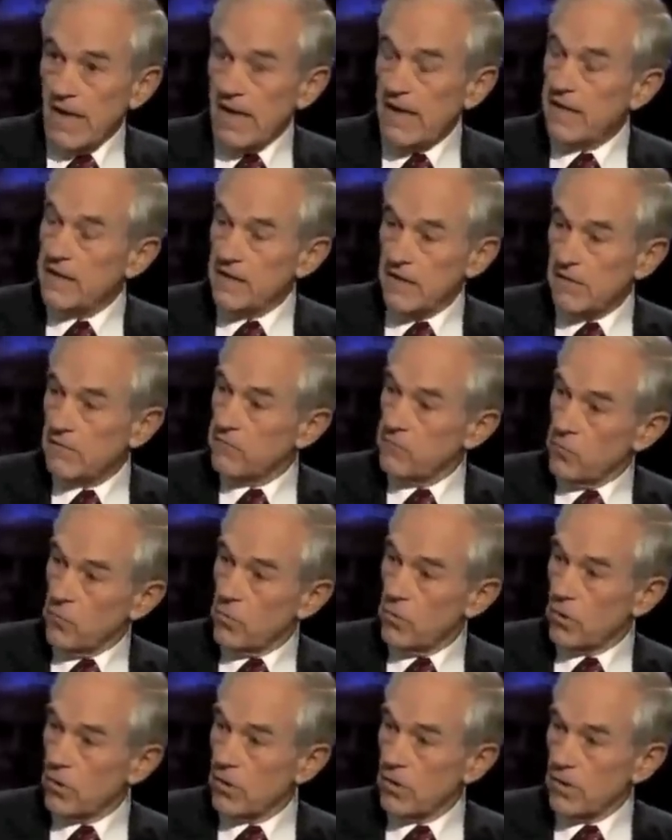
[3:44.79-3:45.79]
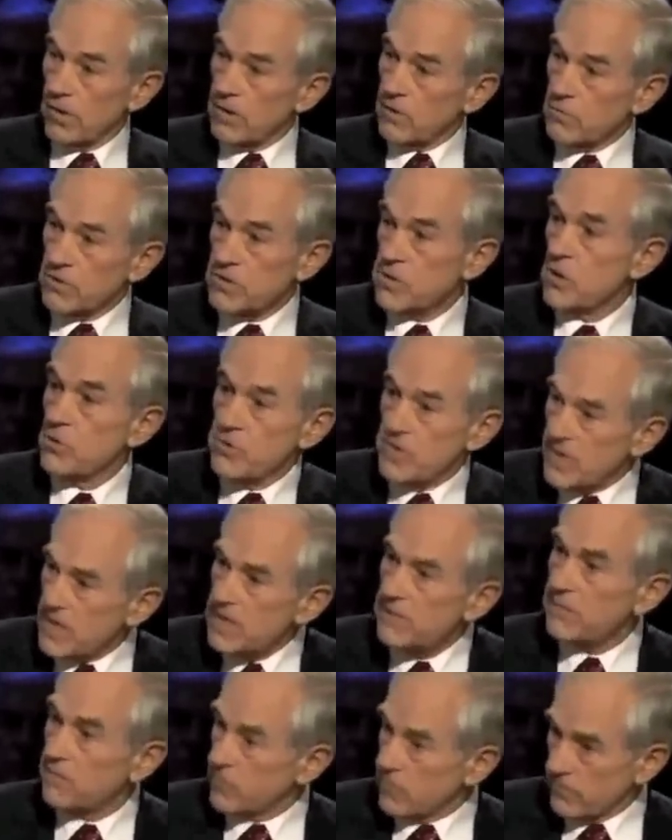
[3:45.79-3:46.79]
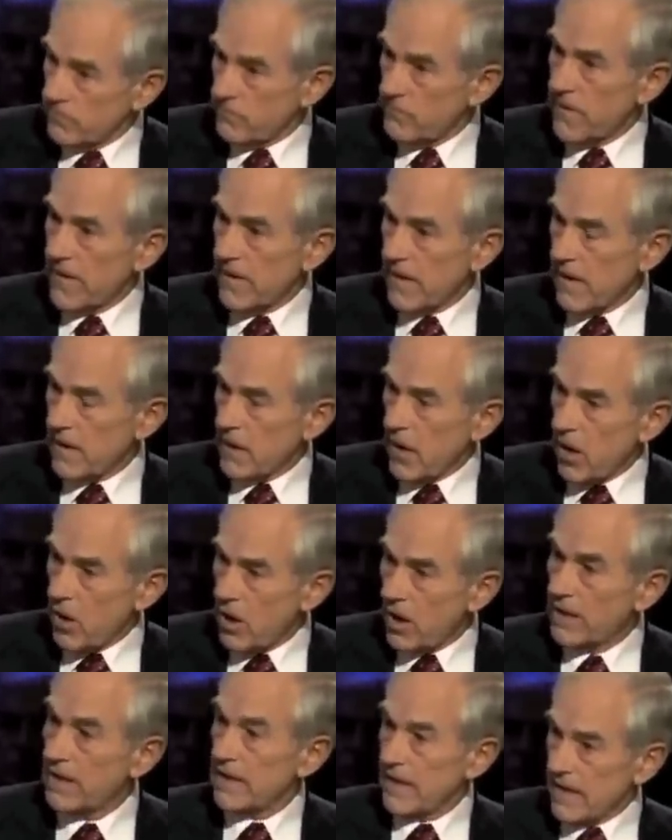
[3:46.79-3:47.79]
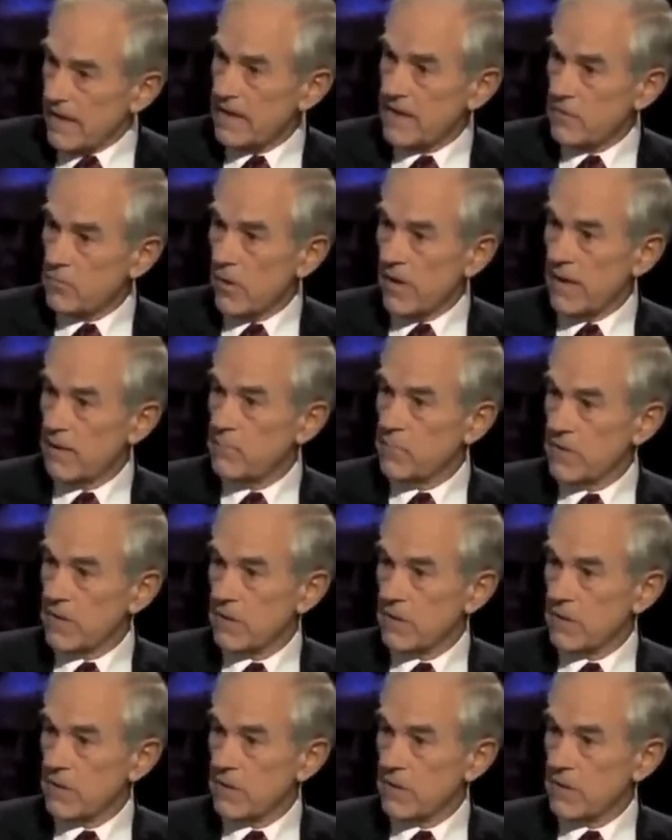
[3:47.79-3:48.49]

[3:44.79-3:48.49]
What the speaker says: and therefore there was no need for a Fed audit anyway,